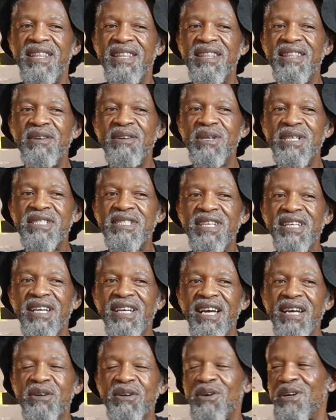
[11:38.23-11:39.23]
there was a
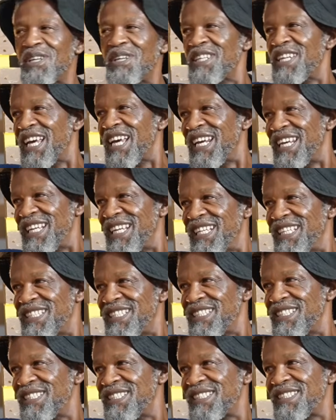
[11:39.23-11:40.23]
guy called
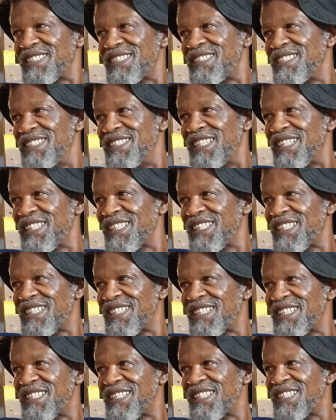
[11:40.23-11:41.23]
Naledi. Ne?
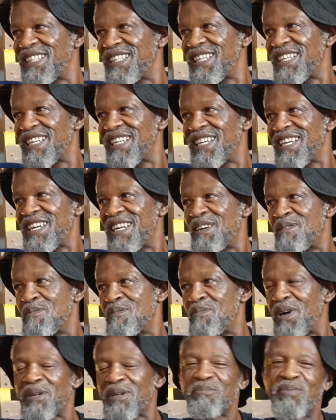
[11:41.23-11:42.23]

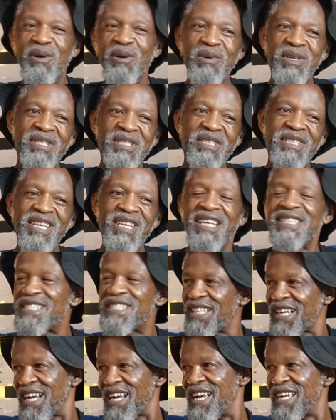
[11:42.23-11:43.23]
But poetry
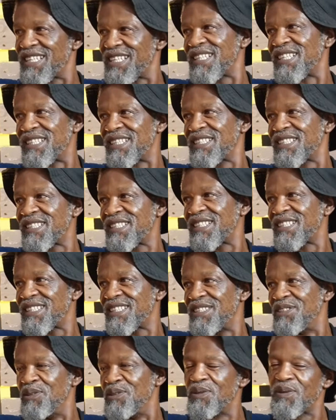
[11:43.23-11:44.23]
strata,
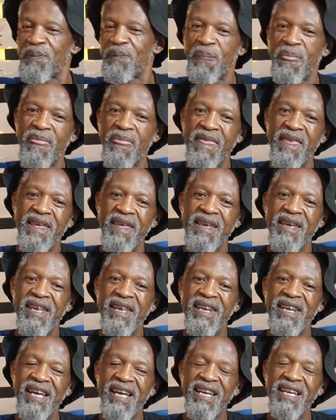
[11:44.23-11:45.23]
you know.
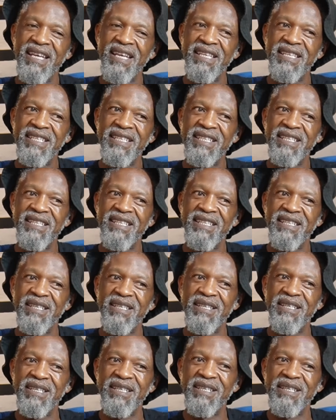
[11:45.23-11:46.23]
Naledi
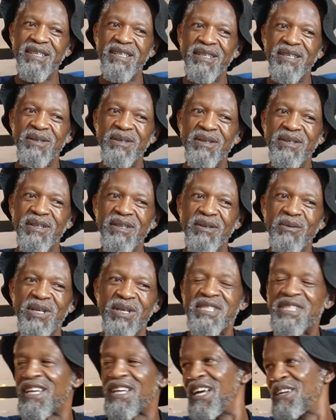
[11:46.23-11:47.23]

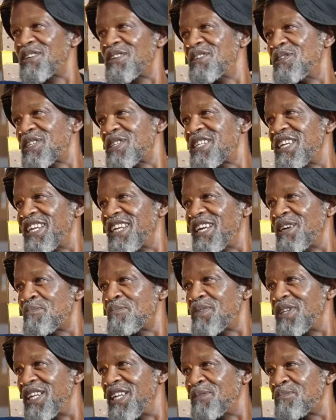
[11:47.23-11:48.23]
was an
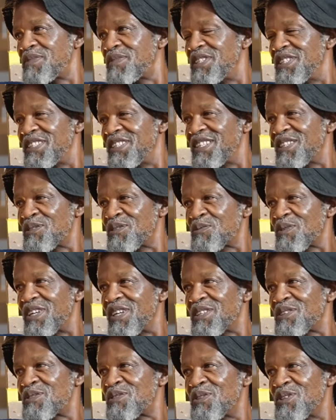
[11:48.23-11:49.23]
epileptic as
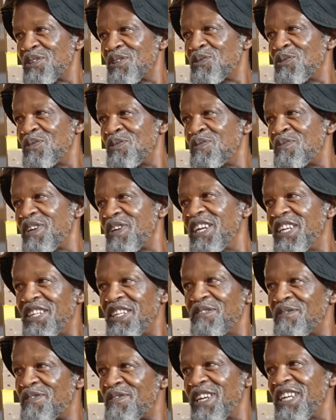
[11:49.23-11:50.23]
well, so he could
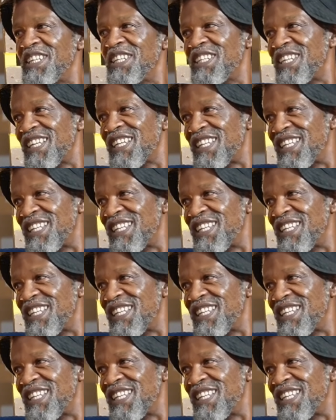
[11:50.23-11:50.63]
faint